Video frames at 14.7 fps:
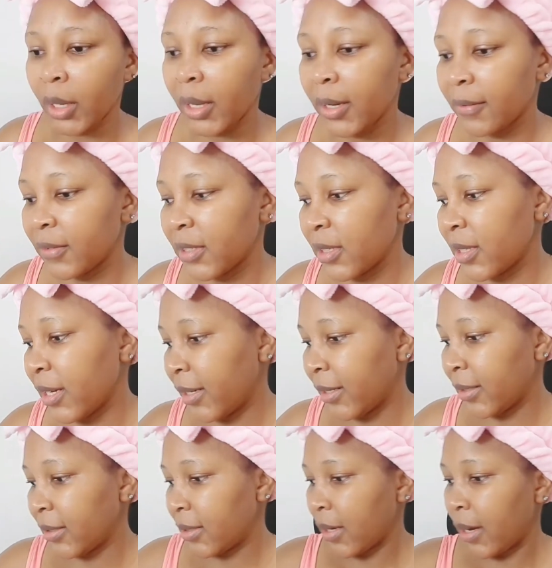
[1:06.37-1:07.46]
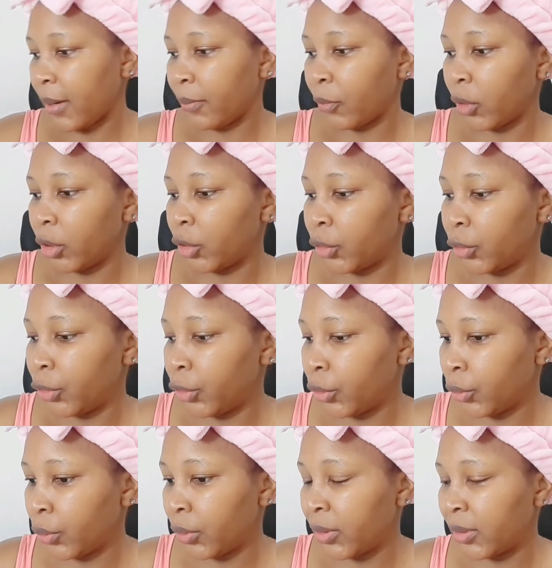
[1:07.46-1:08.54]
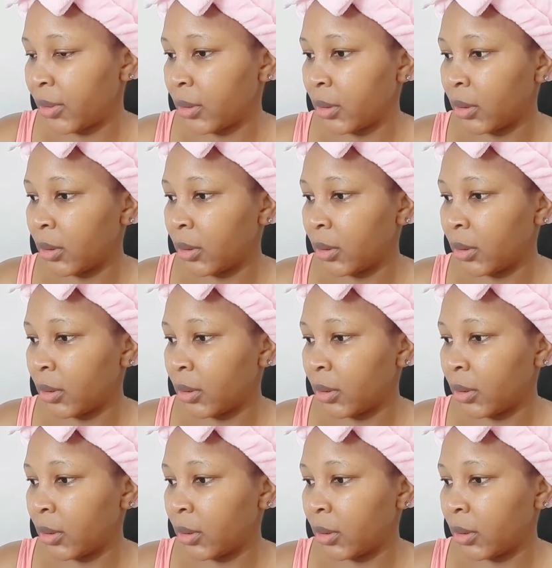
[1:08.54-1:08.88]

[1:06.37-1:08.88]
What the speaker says: After that, I'm going to use,